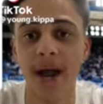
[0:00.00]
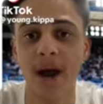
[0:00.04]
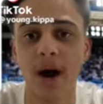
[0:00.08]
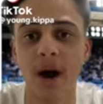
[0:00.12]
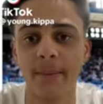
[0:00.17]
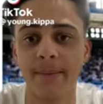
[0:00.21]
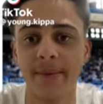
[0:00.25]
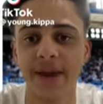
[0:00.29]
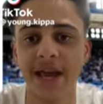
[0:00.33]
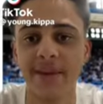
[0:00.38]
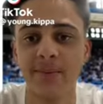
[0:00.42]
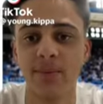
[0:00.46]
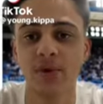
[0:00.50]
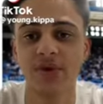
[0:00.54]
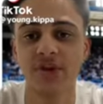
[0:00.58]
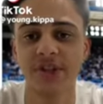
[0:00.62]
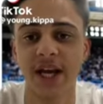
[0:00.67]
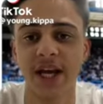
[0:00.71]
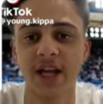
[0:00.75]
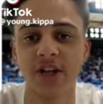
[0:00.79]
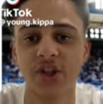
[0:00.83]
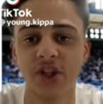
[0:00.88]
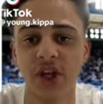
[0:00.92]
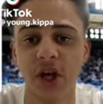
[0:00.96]
are people
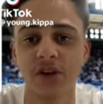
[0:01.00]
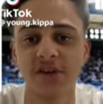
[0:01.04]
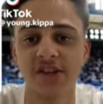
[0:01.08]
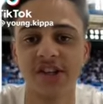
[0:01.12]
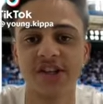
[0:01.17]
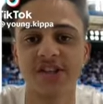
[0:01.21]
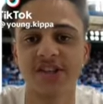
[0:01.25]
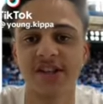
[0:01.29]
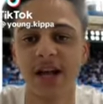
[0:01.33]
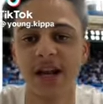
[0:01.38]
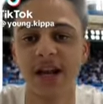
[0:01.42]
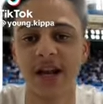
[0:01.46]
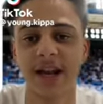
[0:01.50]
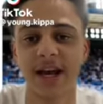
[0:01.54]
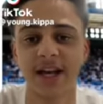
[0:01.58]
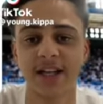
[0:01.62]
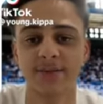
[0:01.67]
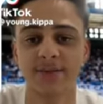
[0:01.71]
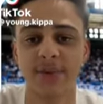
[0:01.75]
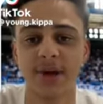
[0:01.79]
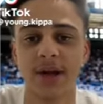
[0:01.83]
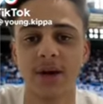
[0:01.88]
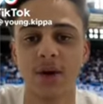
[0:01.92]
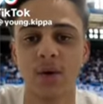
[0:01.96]
saying Chelsea's selling
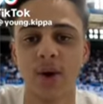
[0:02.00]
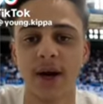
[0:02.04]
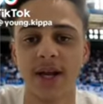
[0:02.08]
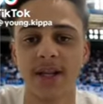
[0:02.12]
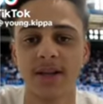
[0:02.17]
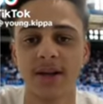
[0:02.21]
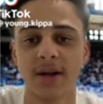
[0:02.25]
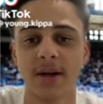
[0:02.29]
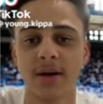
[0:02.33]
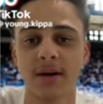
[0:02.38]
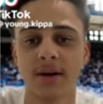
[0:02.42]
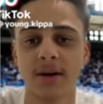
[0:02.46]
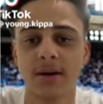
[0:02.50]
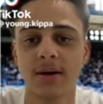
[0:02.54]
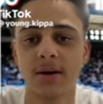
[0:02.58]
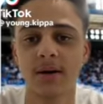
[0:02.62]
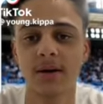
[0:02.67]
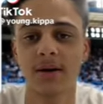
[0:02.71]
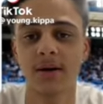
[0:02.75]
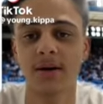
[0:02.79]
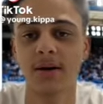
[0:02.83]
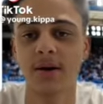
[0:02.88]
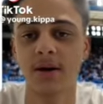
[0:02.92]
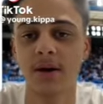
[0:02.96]

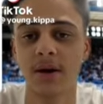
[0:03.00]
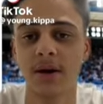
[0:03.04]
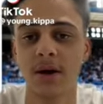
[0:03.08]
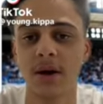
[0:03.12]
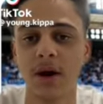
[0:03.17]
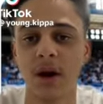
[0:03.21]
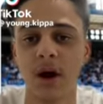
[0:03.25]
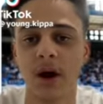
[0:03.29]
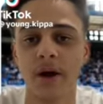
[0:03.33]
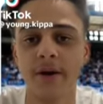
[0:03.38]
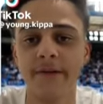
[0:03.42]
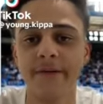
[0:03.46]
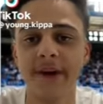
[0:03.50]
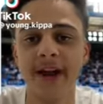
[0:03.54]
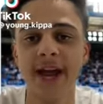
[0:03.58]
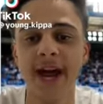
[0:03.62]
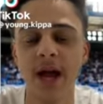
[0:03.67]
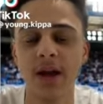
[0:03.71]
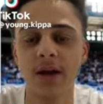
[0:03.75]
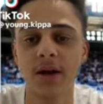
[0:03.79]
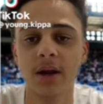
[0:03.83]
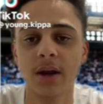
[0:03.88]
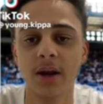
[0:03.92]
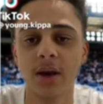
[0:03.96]
Azpilicueta? Are you
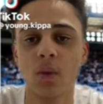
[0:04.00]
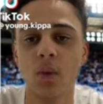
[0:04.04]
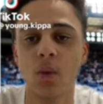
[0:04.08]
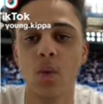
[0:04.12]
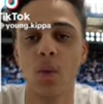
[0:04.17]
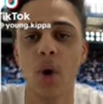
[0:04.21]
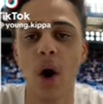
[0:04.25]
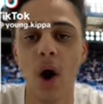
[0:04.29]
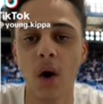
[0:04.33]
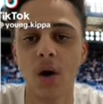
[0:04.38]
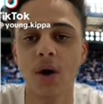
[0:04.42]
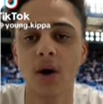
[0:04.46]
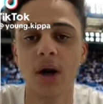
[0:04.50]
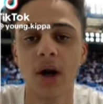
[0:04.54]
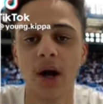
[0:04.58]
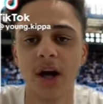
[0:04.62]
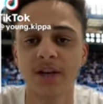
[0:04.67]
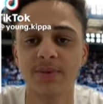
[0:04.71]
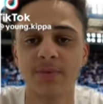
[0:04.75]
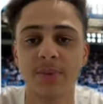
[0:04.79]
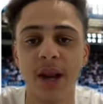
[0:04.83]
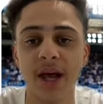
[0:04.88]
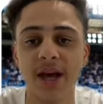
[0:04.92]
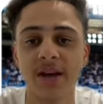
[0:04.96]
forgetting you need world
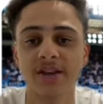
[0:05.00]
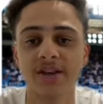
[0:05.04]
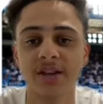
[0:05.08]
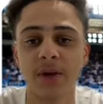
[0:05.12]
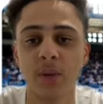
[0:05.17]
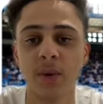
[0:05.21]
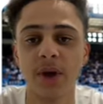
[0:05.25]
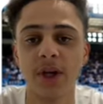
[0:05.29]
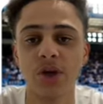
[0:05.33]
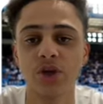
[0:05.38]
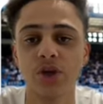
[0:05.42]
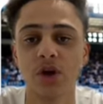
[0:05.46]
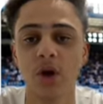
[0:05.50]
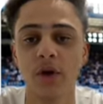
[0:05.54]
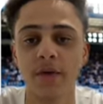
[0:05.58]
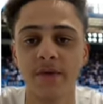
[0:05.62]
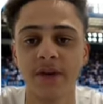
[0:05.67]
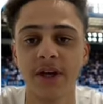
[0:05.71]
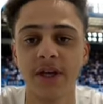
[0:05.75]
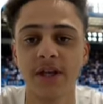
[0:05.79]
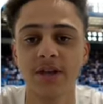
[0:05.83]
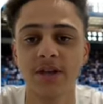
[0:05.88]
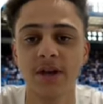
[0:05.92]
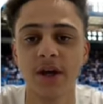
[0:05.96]
class players to win
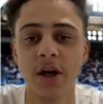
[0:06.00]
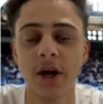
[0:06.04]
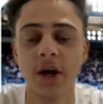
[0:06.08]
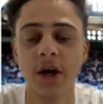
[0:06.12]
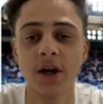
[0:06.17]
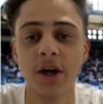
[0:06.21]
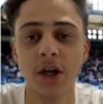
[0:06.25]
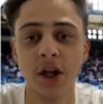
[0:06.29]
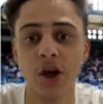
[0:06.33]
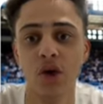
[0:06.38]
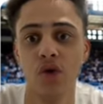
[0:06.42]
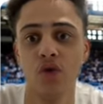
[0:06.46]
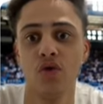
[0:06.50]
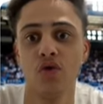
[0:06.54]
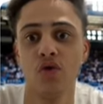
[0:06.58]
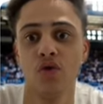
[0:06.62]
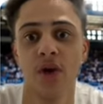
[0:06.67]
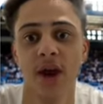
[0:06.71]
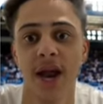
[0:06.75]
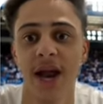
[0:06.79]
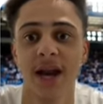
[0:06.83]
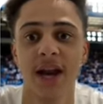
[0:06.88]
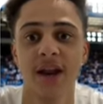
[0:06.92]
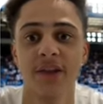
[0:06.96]
trophies? Do you
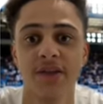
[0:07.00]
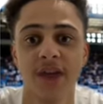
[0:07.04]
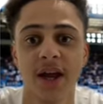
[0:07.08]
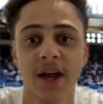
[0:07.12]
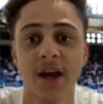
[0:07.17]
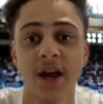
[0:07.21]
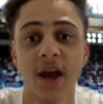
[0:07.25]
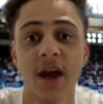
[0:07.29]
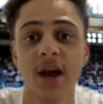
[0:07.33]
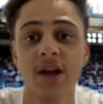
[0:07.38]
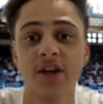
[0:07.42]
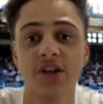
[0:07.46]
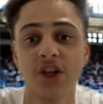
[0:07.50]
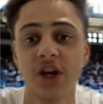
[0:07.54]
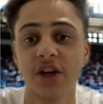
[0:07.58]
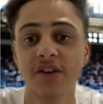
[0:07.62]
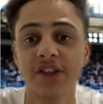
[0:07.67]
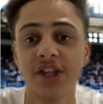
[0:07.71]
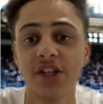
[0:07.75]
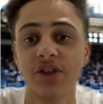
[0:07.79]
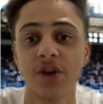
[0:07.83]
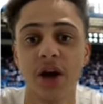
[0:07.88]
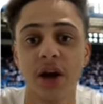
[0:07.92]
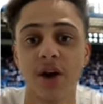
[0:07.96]
really think
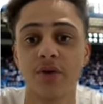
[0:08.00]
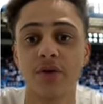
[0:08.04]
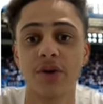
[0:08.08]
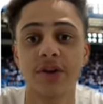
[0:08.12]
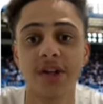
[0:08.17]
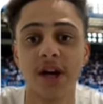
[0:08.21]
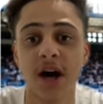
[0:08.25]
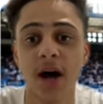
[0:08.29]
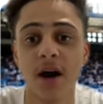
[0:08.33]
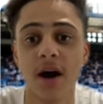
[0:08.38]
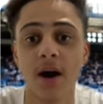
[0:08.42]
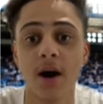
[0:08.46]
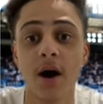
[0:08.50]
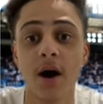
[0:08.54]
Chelsea trying to retire